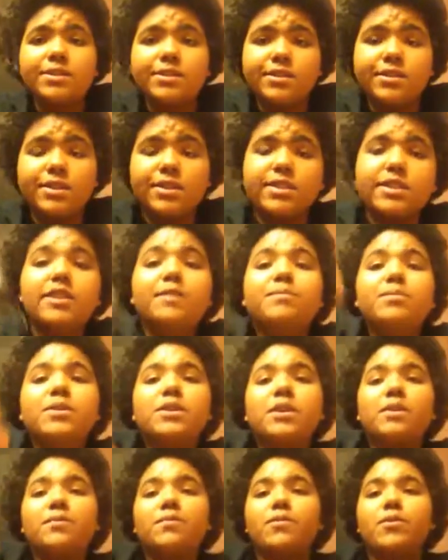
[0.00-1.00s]
just deep
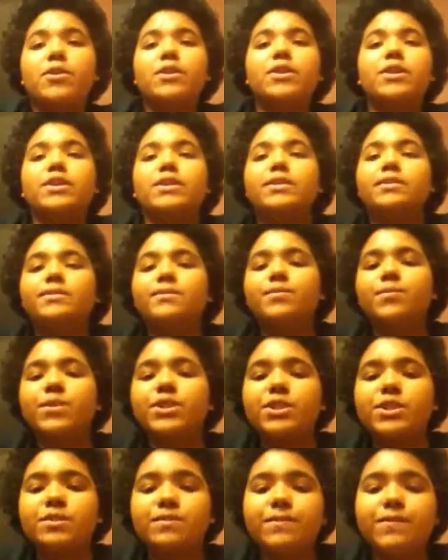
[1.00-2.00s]
enough where you can
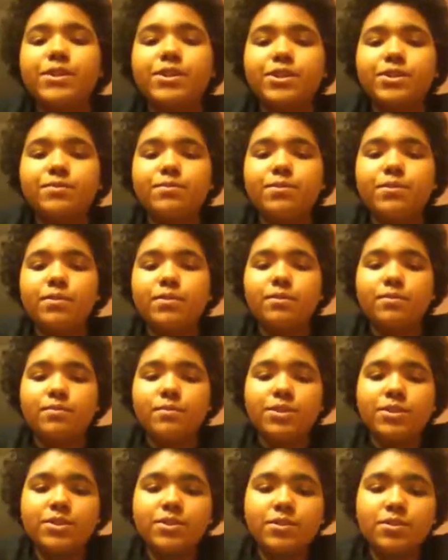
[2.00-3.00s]
reach the fish.
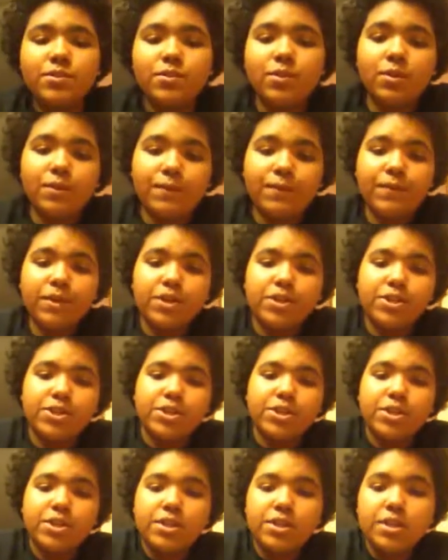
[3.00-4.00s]
Reach the school of
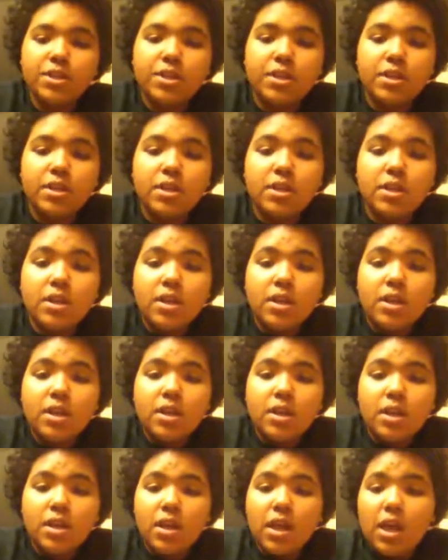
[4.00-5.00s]
fish.
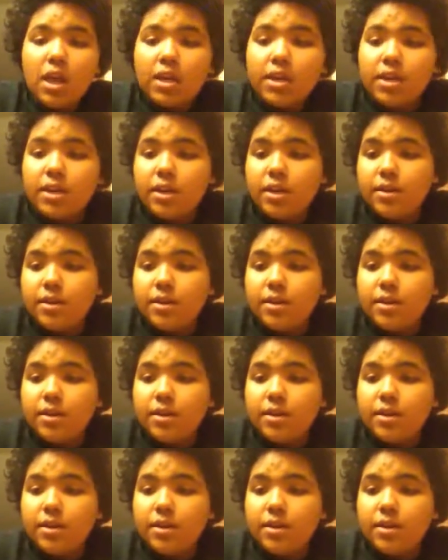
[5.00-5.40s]
And